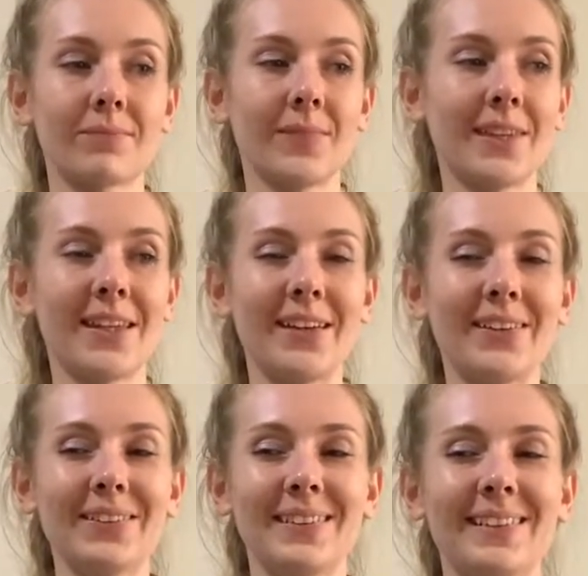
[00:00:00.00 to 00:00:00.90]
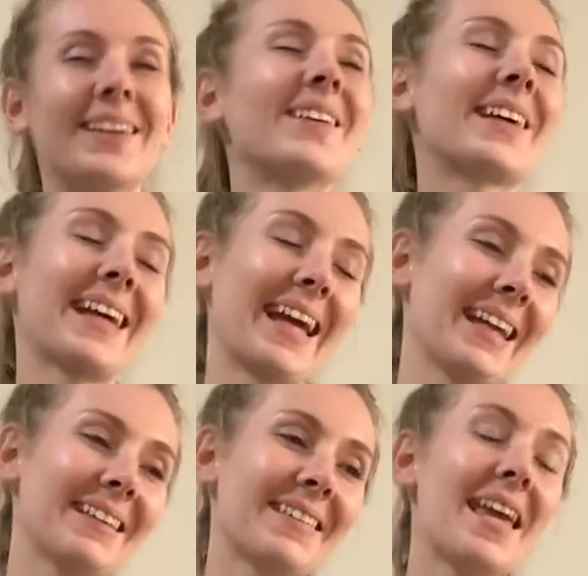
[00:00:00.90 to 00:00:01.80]
No? Okay.
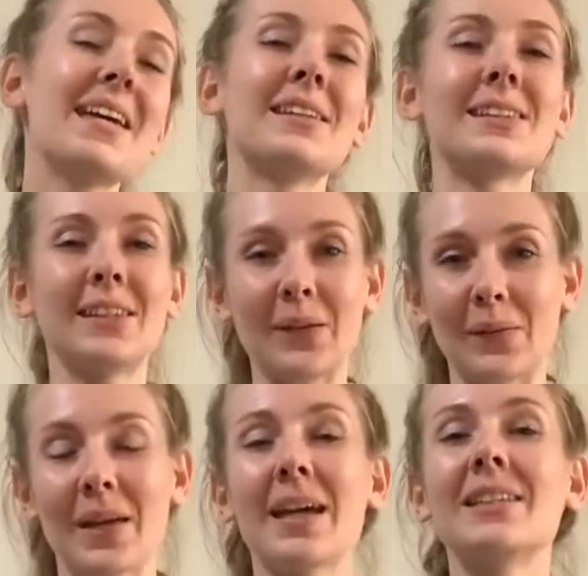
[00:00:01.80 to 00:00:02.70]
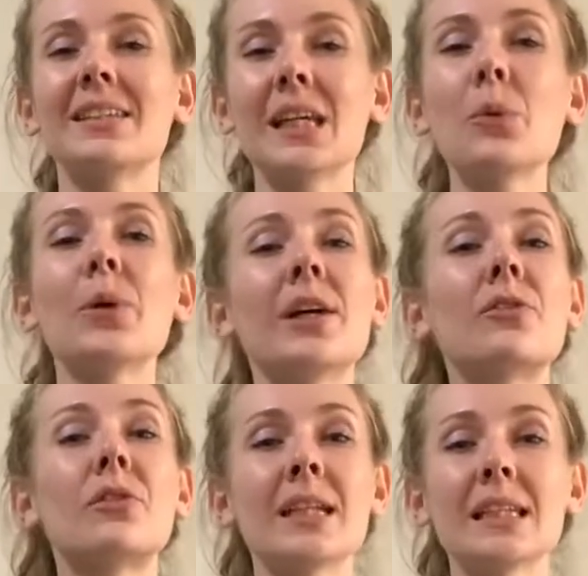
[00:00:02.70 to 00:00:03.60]
So, today we are
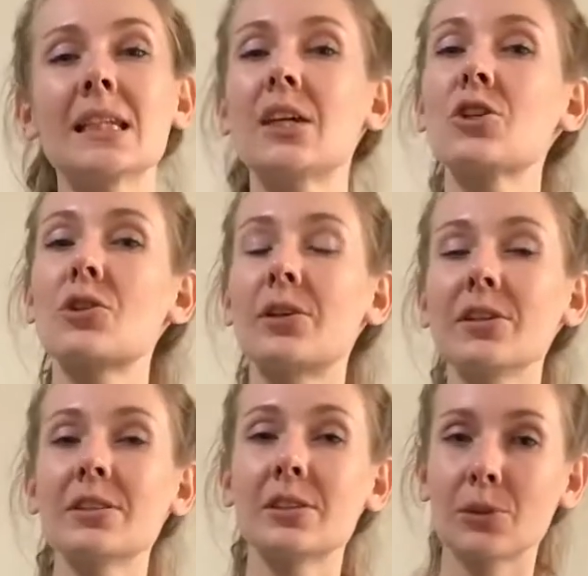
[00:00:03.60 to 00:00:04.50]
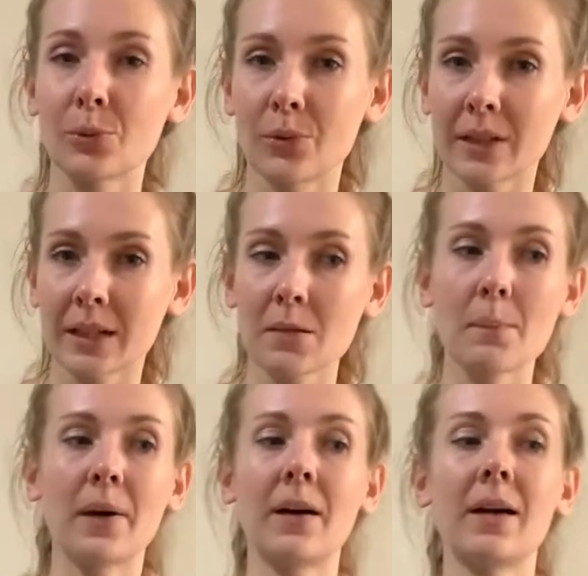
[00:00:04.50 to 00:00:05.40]
reading a short story
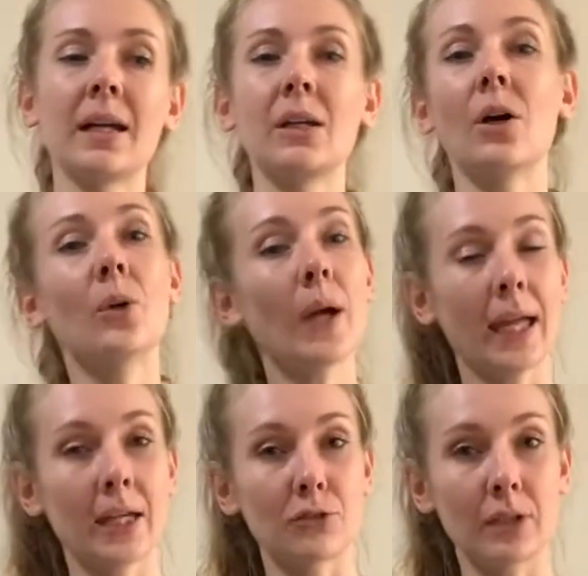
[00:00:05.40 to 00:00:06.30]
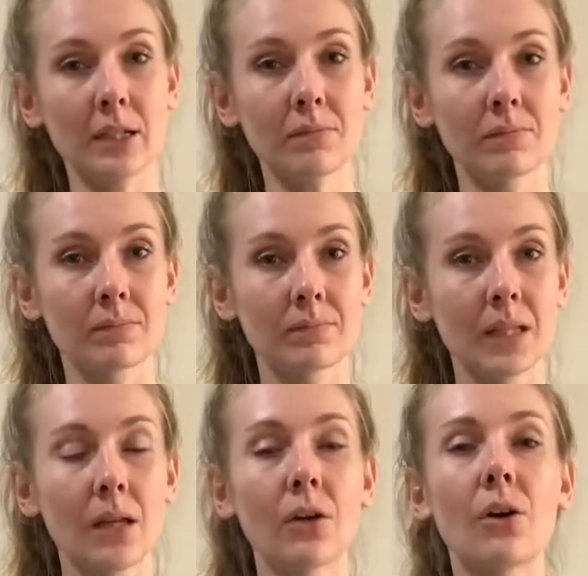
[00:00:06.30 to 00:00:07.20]
by O. Henry
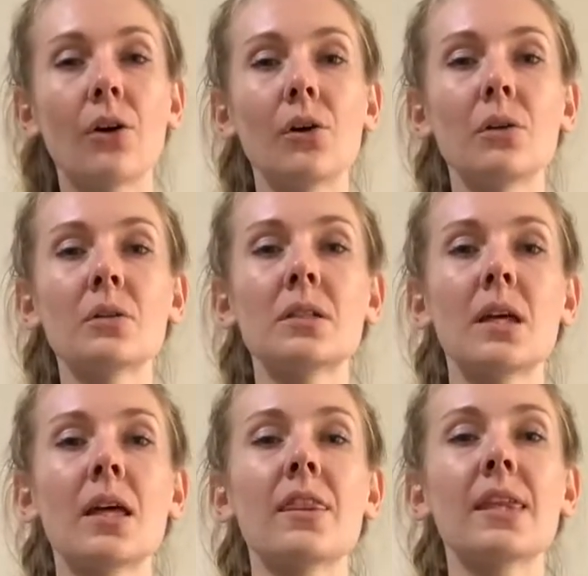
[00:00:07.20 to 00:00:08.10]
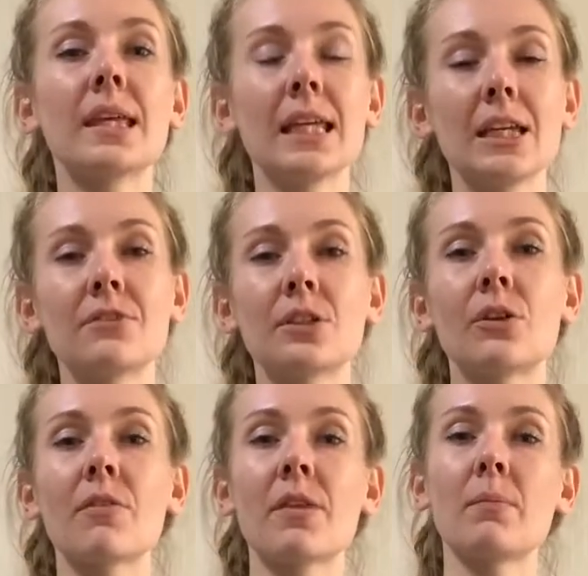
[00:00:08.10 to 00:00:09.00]
called The Gift
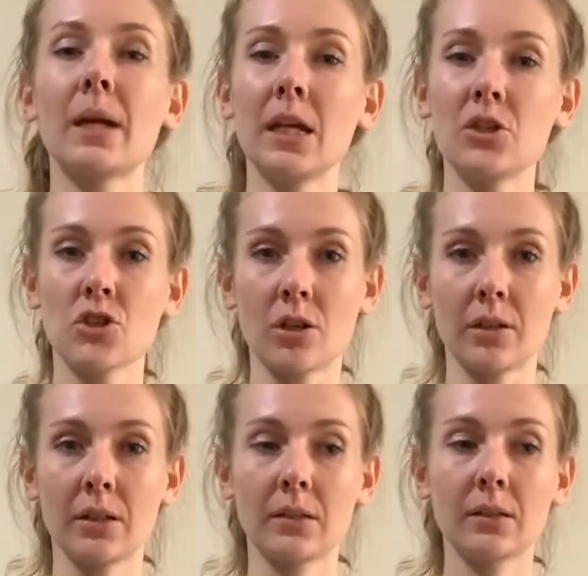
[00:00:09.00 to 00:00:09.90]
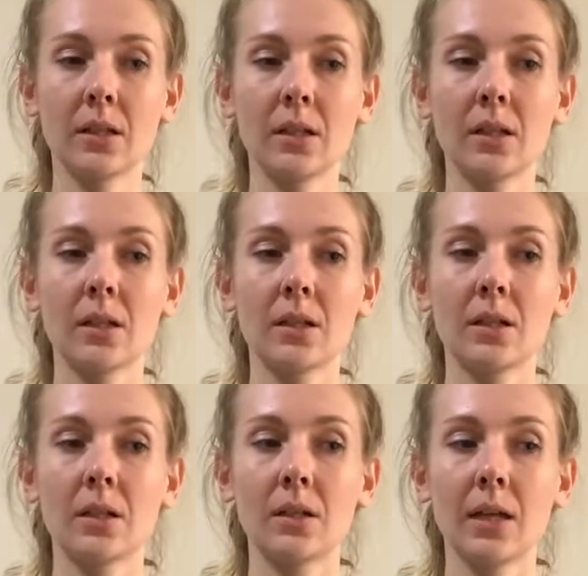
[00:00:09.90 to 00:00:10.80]
of the Magi.
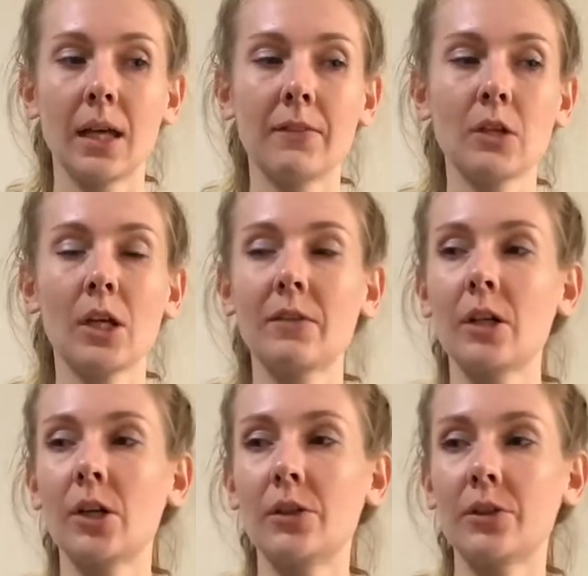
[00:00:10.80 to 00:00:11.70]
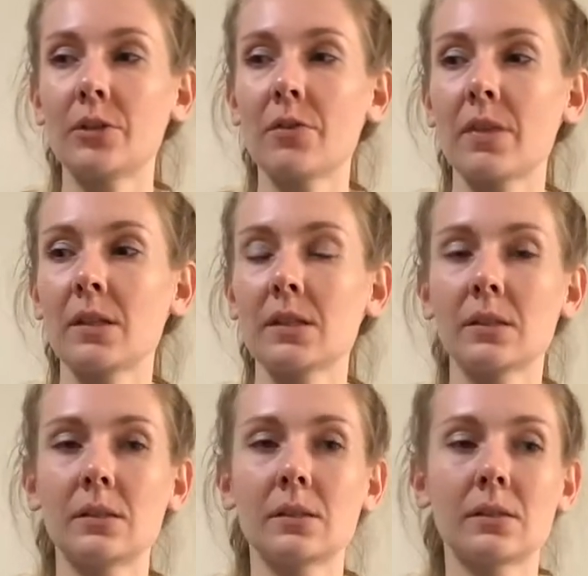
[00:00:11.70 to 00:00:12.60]
Have you ever heard of
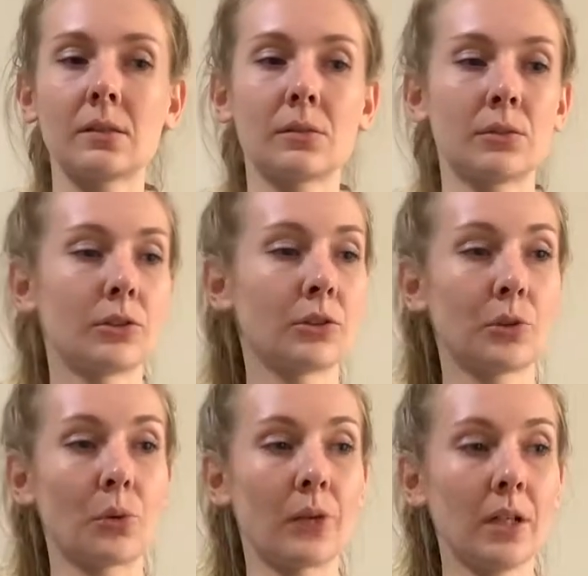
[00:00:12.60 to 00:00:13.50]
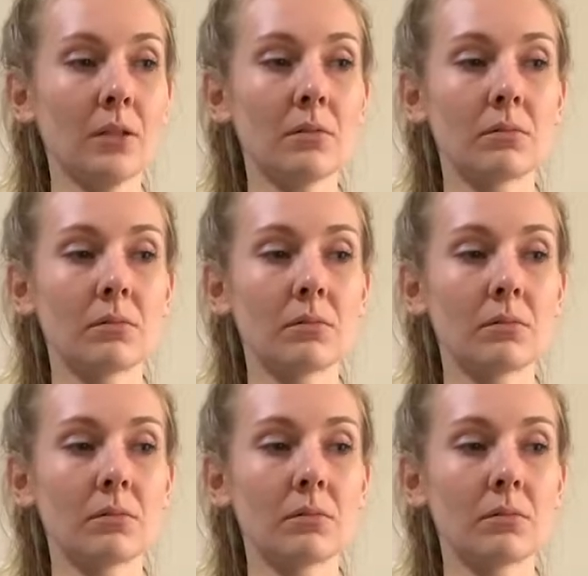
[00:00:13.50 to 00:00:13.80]
this story?